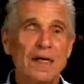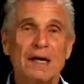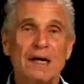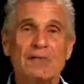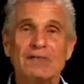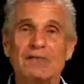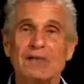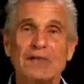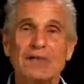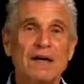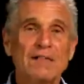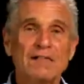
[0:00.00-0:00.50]

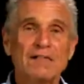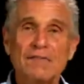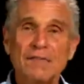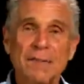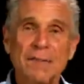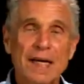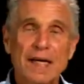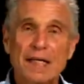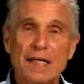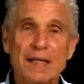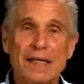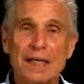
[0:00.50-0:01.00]
of
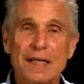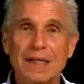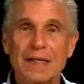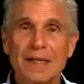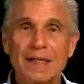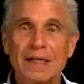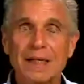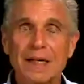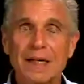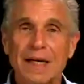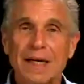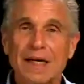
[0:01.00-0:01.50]

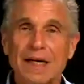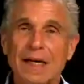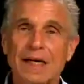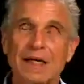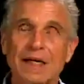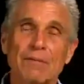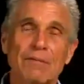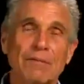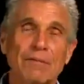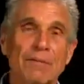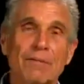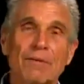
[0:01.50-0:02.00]
lovemaking
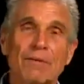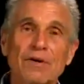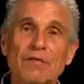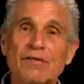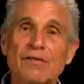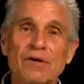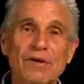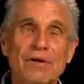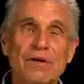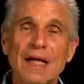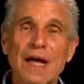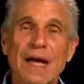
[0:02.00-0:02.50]
in a
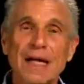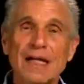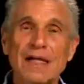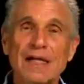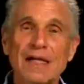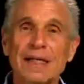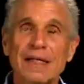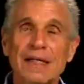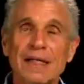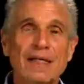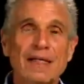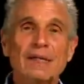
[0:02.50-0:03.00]
beautiful
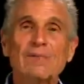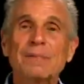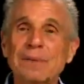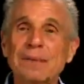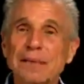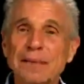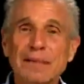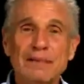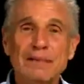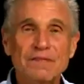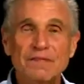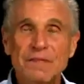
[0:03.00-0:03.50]
island in the
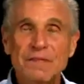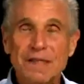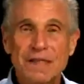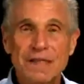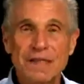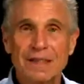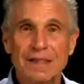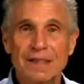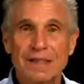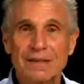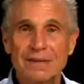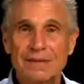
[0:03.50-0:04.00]
Pacific.